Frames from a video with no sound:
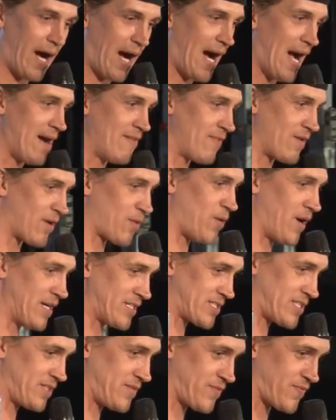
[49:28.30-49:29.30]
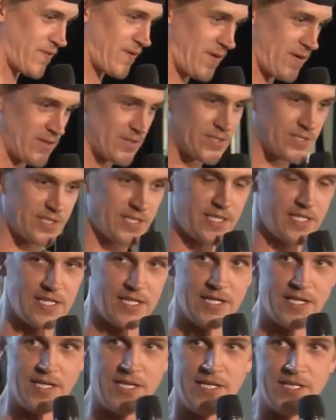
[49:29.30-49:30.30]
I have a question first.
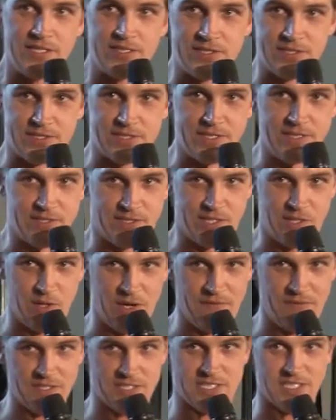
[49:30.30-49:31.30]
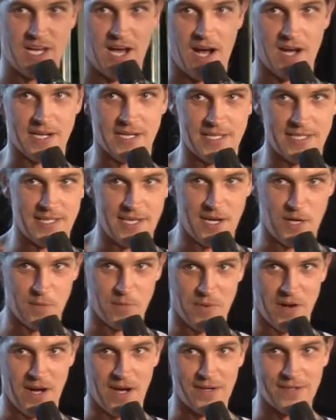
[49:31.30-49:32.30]
Right. Do you have a sock in there,
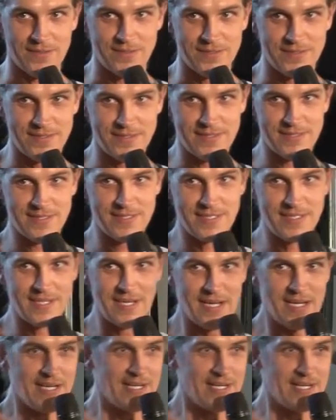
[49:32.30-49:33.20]
bro? No.